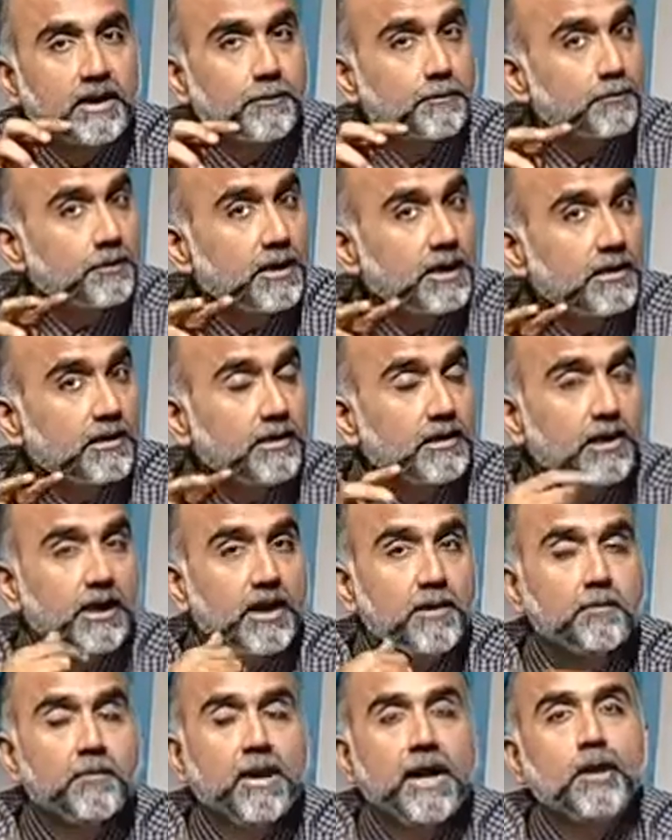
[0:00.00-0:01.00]
But
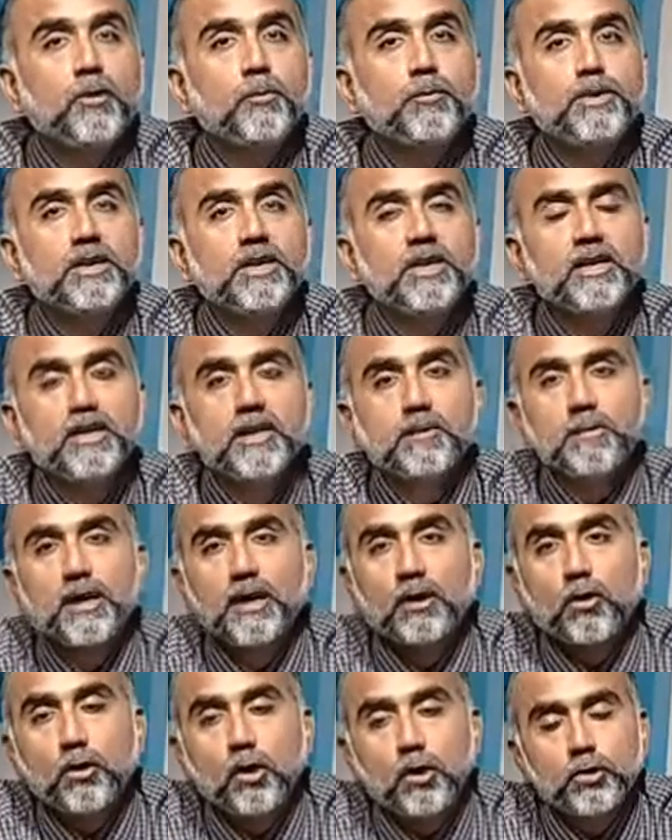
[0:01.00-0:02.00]
in my opinion, in my
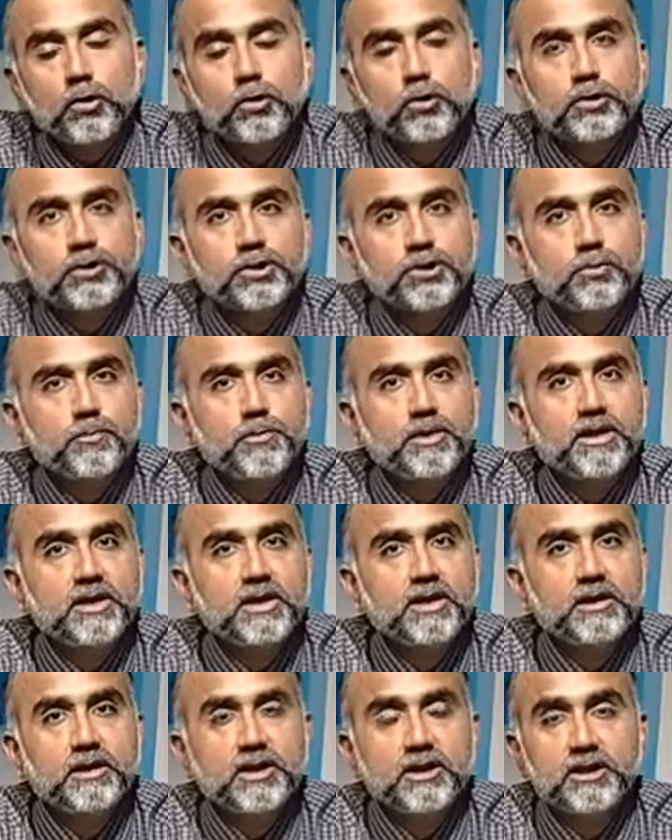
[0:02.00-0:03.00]
all honest
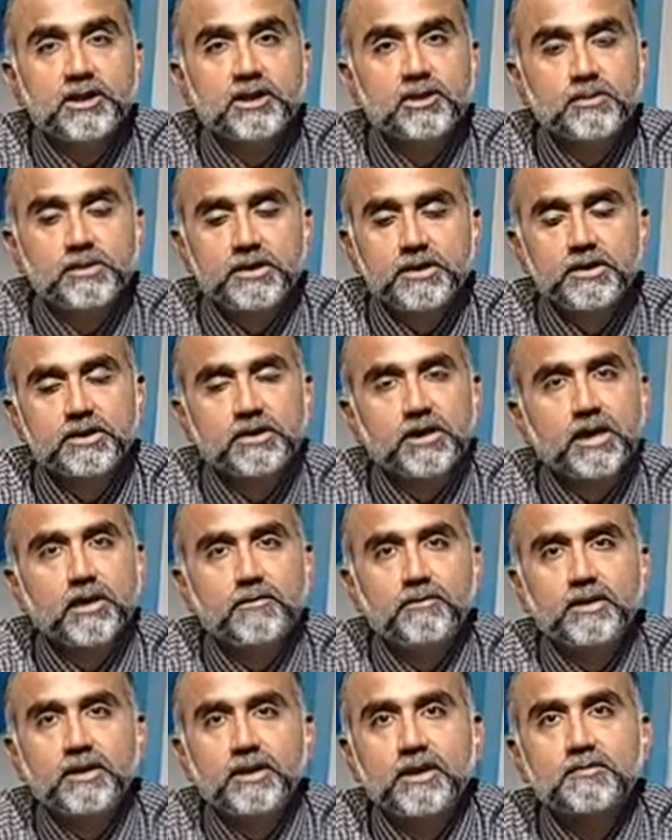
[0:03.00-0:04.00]
opinion and experience, I
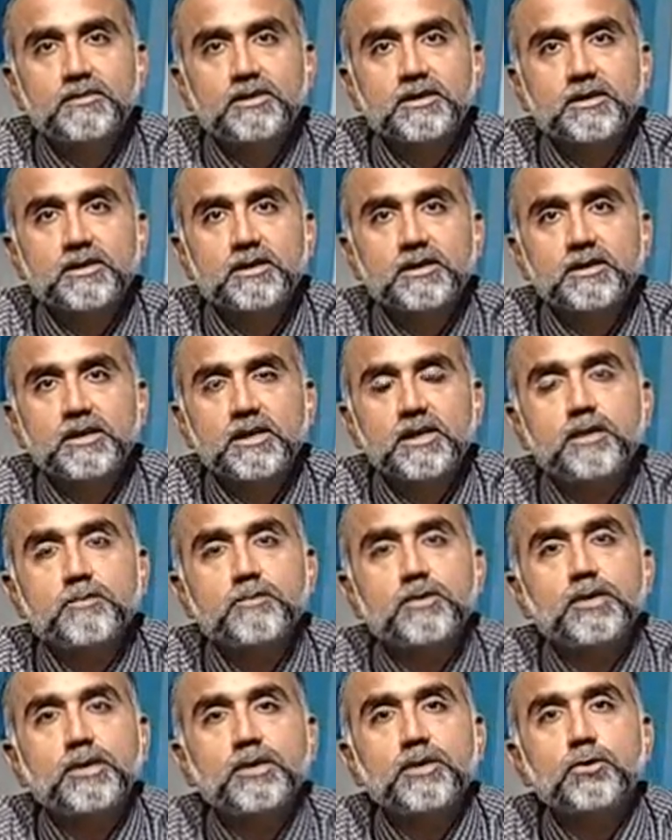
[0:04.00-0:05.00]
will never suggest
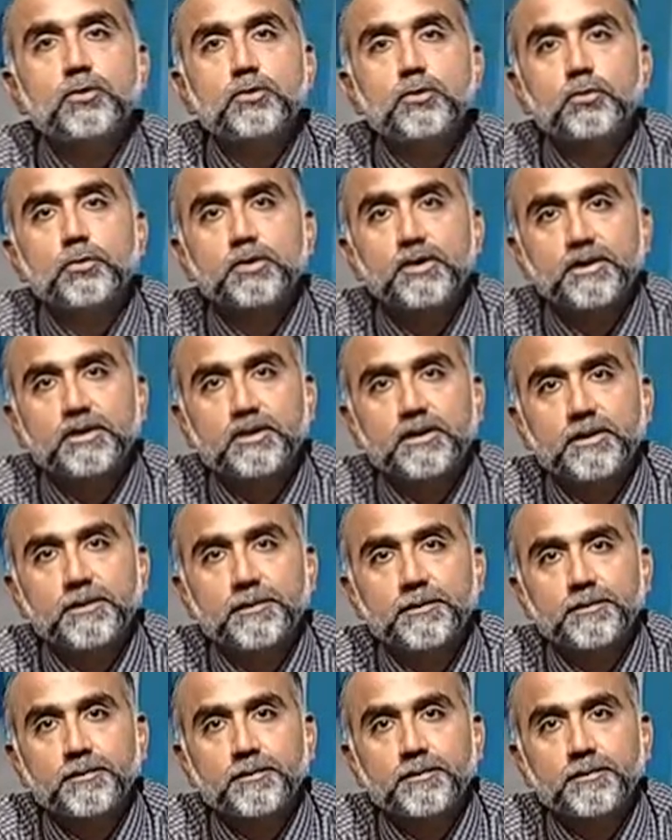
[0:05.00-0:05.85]
anybody to do this thing.